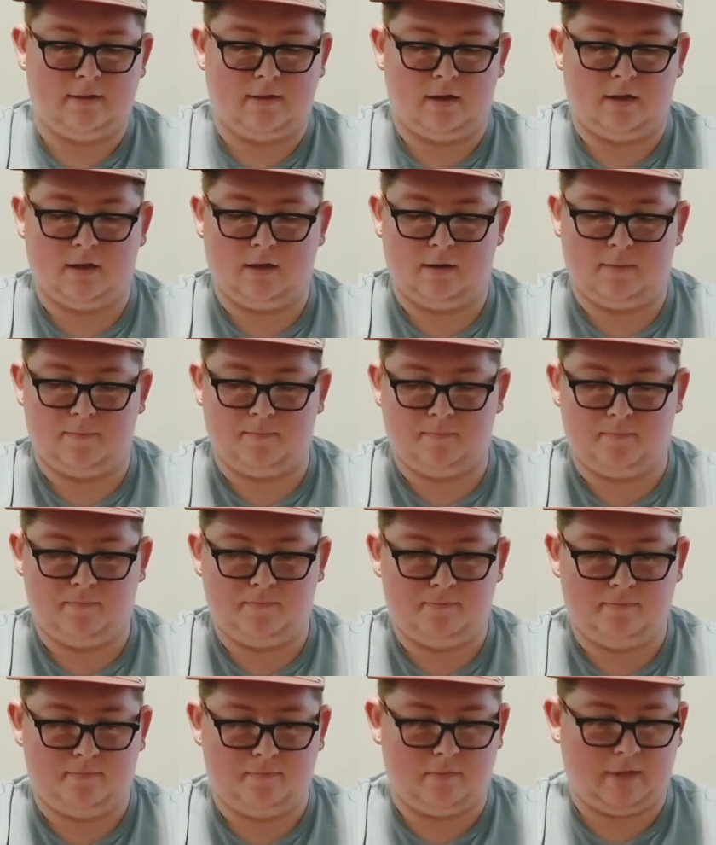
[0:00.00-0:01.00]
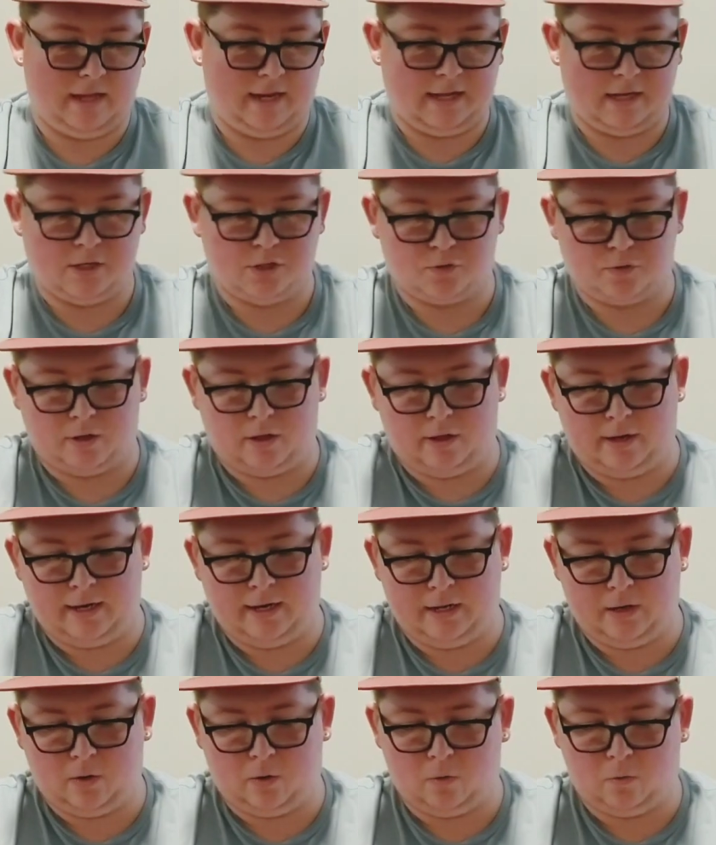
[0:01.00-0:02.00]
They didn't drill
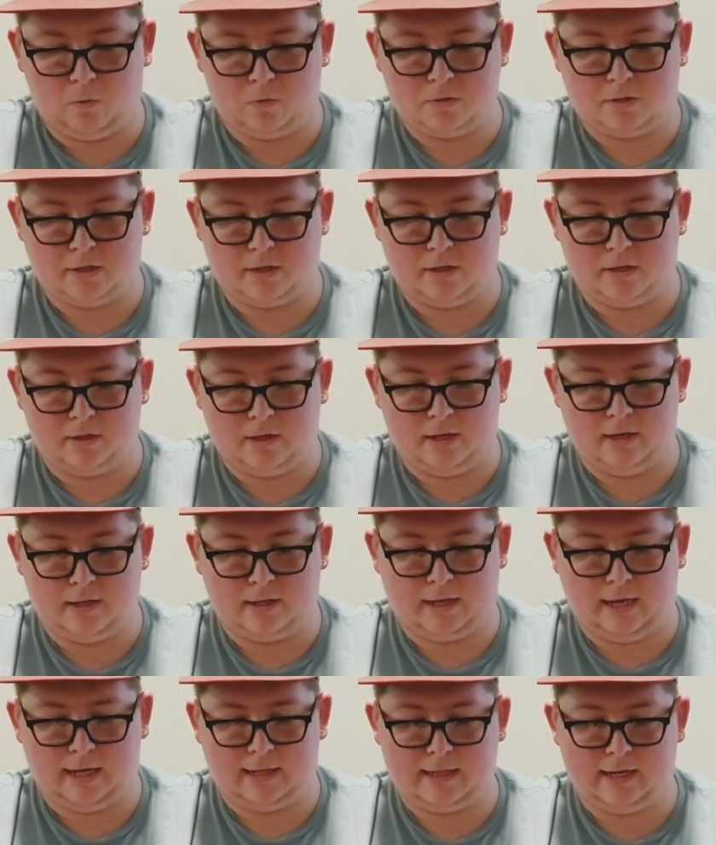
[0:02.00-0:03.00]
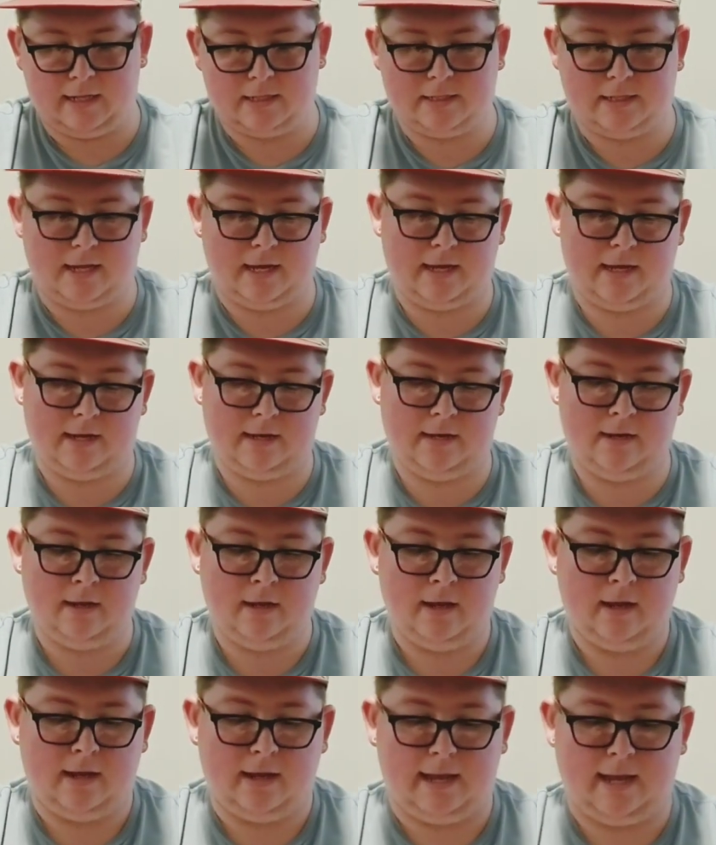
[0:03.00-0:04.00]
any holes that indicate that it's 10. It
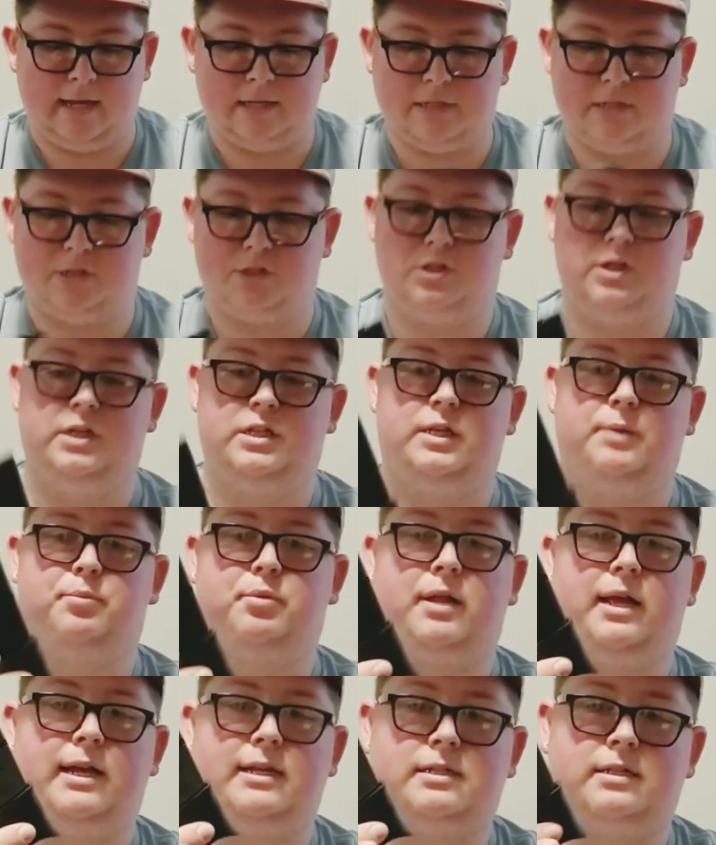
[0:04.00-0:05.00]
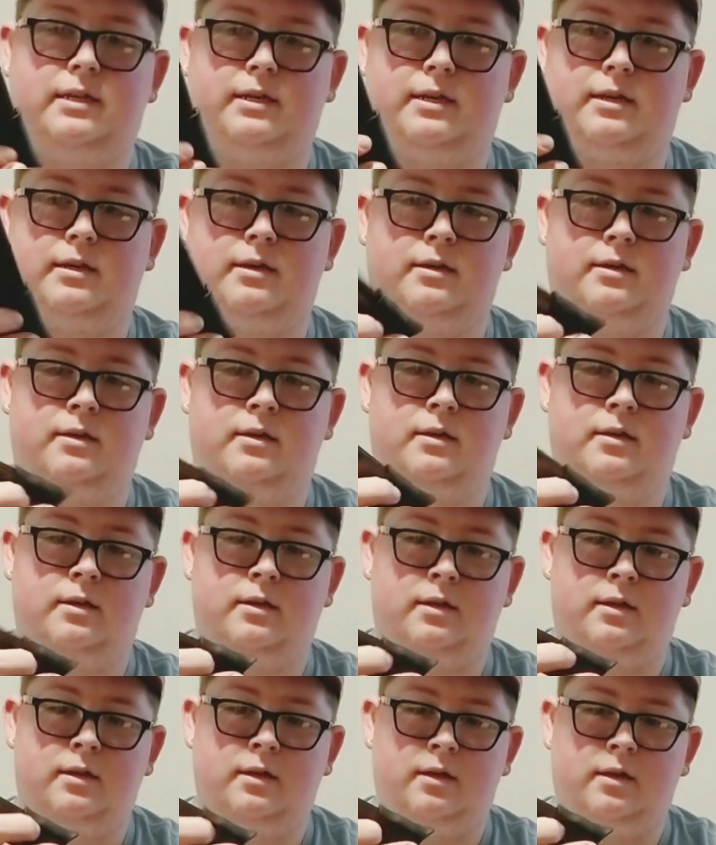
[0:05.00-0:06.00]
has this cheesy plastic,
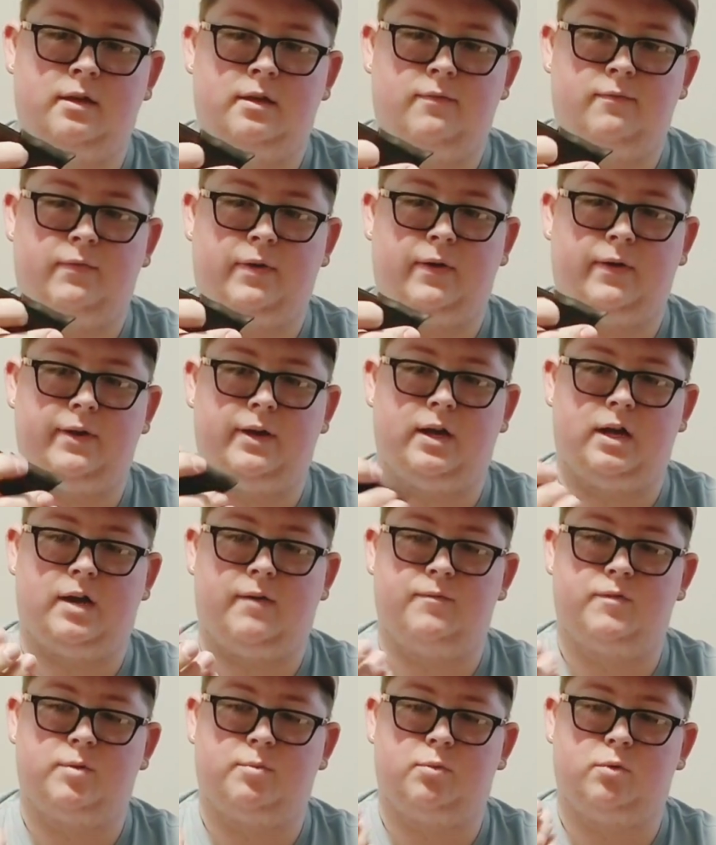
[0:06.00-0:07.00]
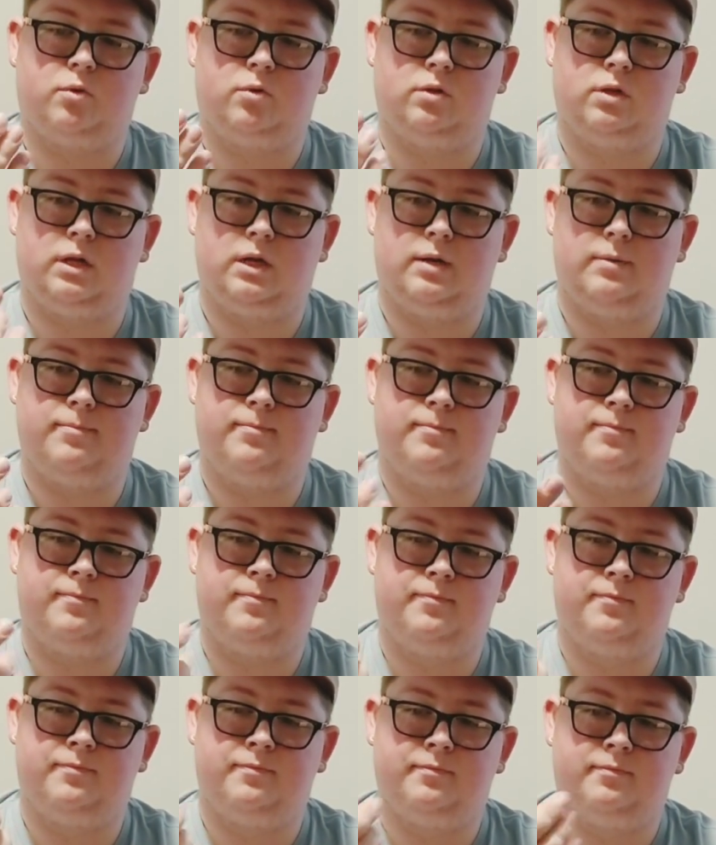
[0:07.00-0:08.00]
very uncomfortable
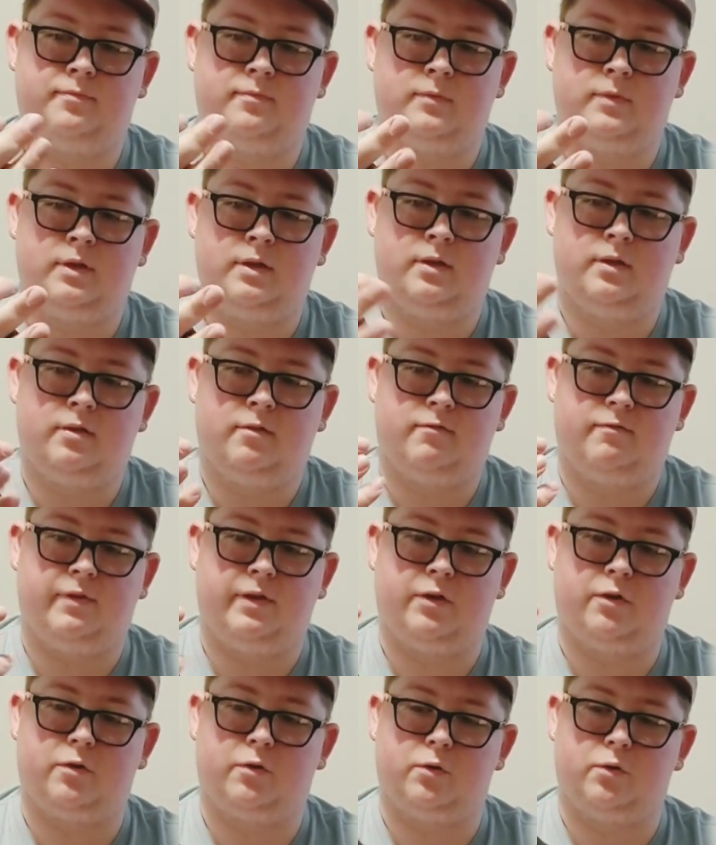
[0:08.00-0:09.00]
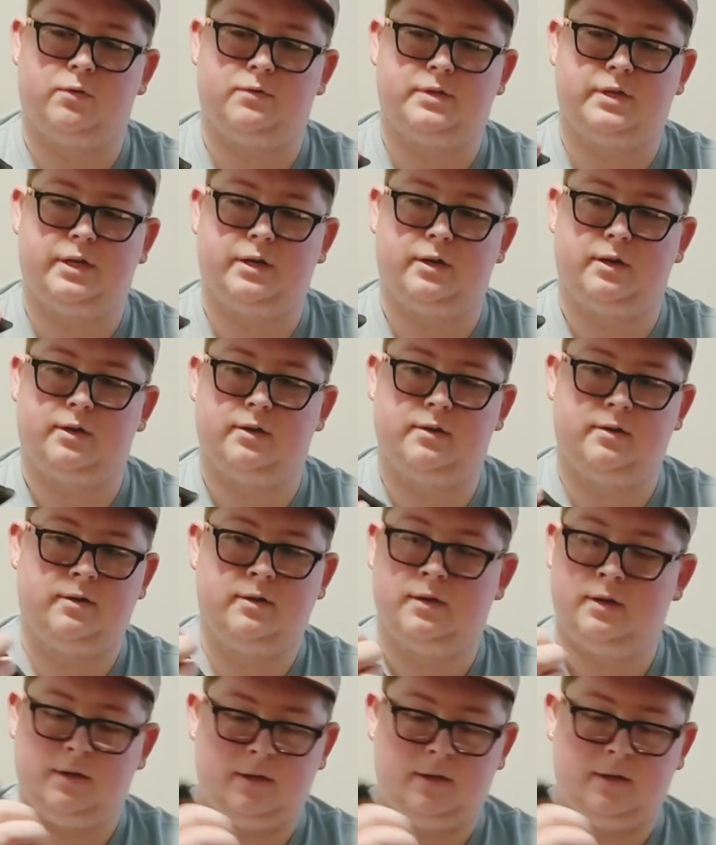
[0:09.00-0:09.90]
finger grooves here.